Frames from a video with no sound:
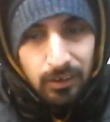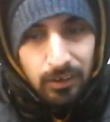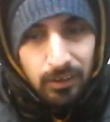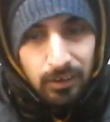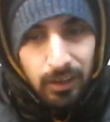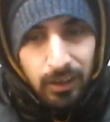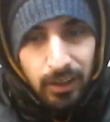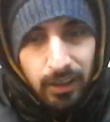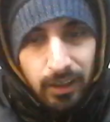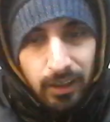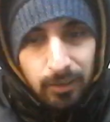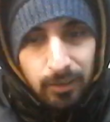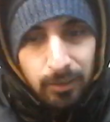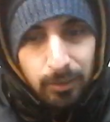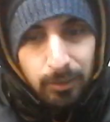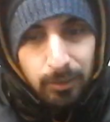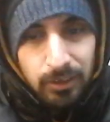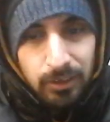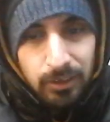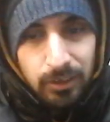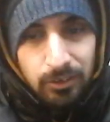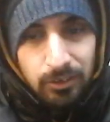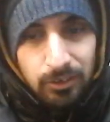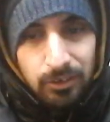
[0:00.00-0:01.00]
And
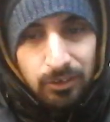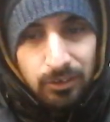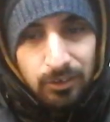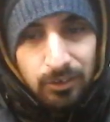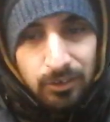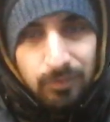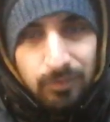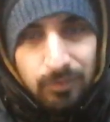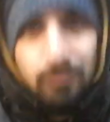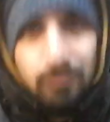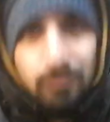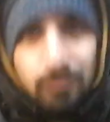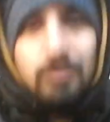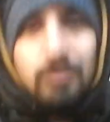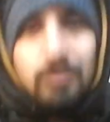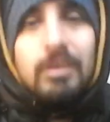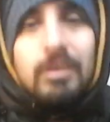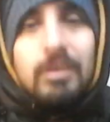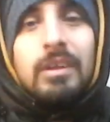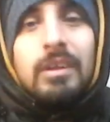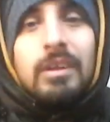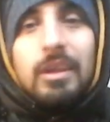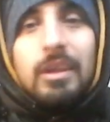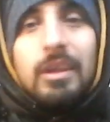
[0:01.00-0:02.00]
peace.
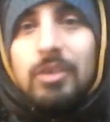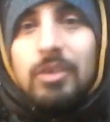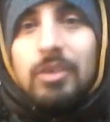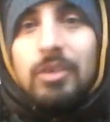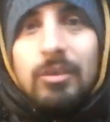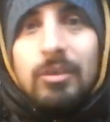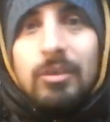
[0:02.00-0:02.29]
That's it.